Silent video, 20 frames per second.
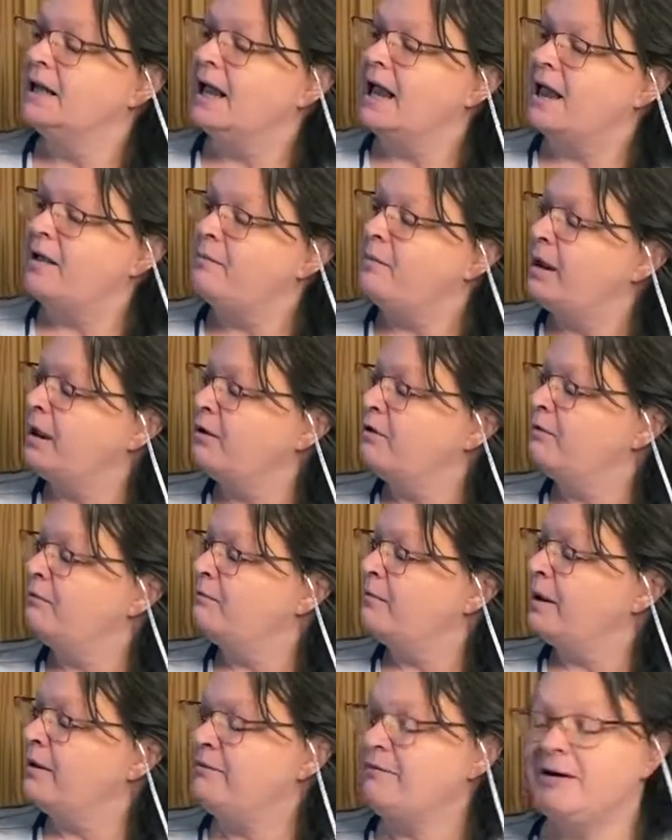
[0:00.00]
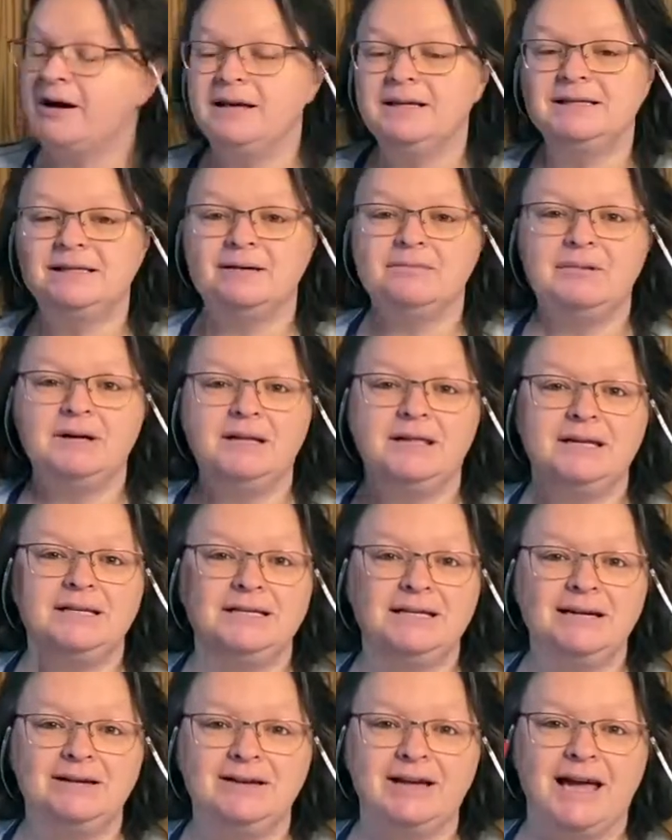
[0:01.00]
I may, may find somebody that
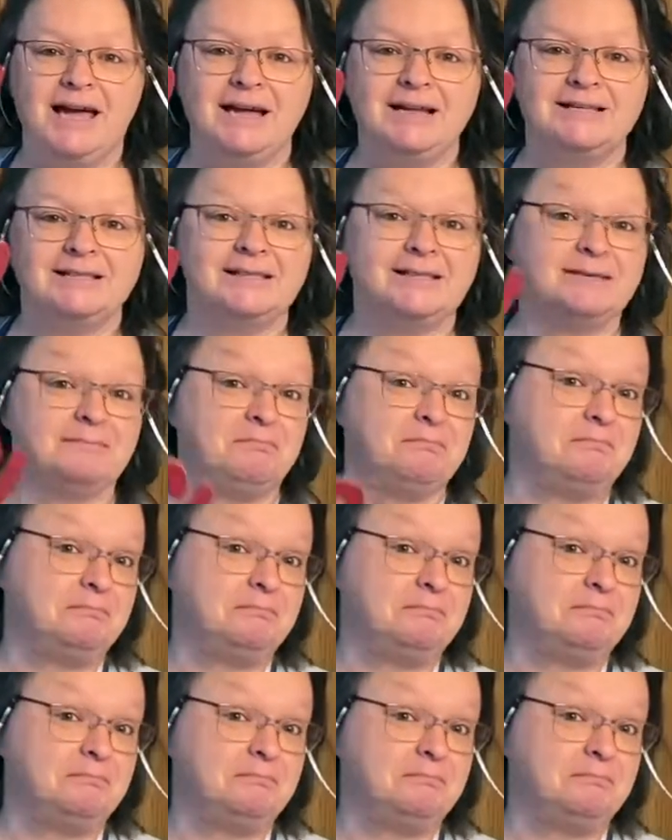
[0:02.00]
tailgates.